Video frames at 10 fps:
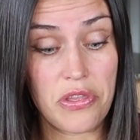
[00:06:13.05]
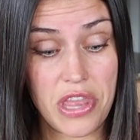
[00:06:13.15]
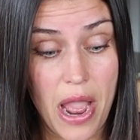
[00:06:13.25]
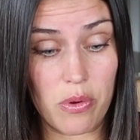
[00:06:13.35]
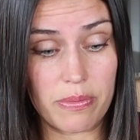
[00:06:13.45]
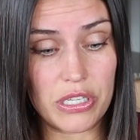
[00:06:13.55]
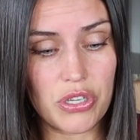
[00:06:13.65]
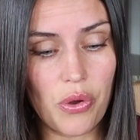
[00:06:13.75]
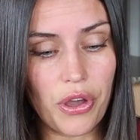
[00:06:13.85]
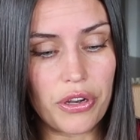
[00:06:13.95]
That would be
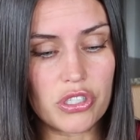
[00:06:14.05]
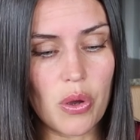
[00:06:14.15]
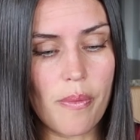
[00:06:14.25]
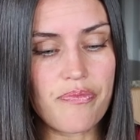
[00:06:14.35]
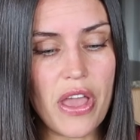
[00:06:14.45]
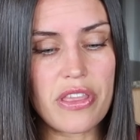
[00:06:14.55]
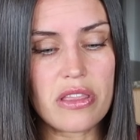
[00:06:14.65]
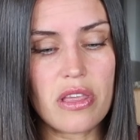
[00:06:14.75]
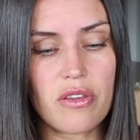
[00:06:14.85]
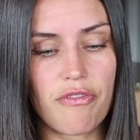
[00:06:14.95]
so good. So I
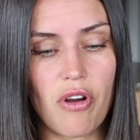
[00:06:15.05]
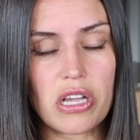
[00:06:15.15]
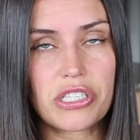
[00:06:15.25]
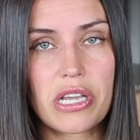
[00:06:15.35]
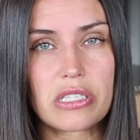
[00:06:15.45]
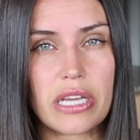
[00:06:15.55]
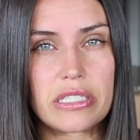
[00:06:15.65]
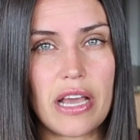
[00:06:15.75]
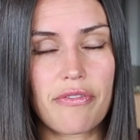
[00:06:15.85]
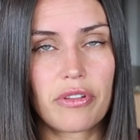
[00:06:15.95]
think that the frosting is
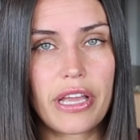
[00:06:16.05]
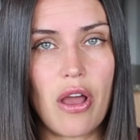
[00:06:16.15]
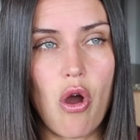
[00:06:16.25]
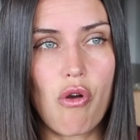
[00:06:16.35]
like definitely